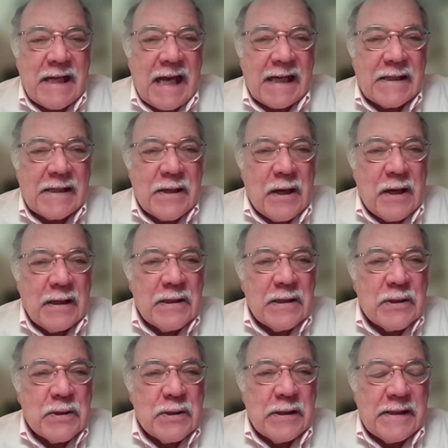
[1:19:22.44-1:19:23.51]

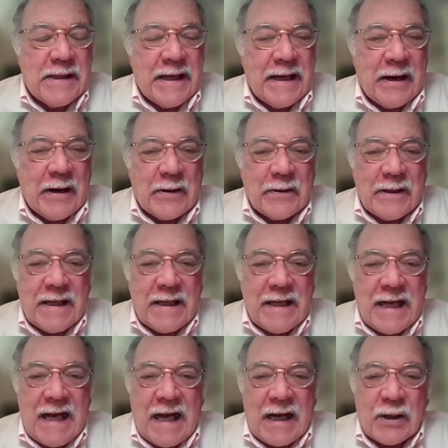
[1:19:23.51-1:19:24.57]
acknowledge that they are
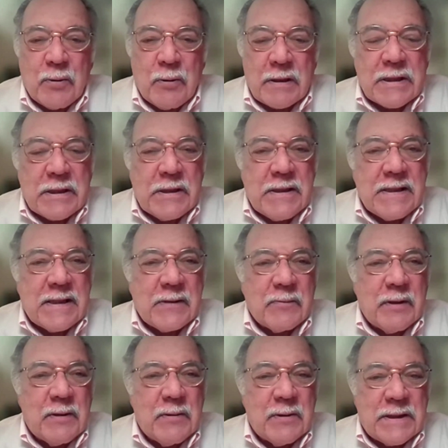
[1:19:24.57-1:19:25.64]
questions that
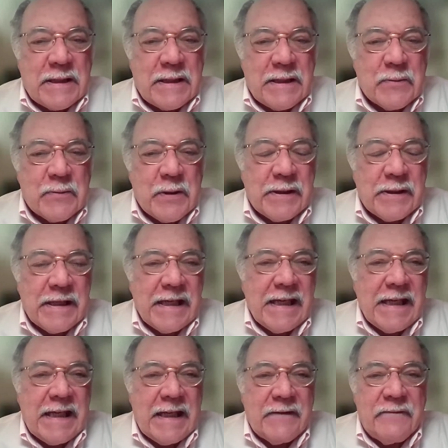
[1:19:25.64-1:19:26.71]
we will deal with
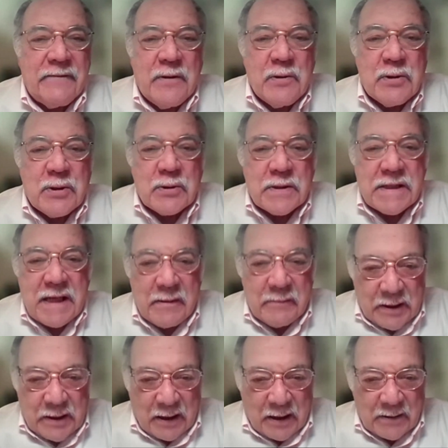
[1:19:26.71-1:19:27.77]
in future
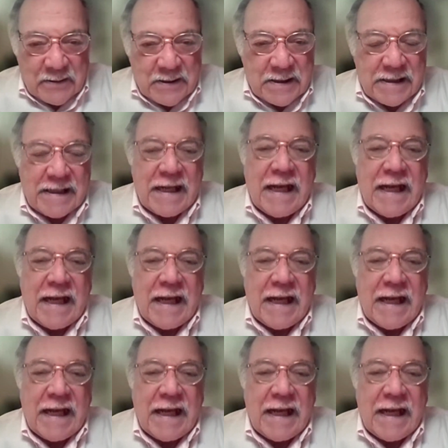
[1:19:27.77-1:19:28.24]
seminars.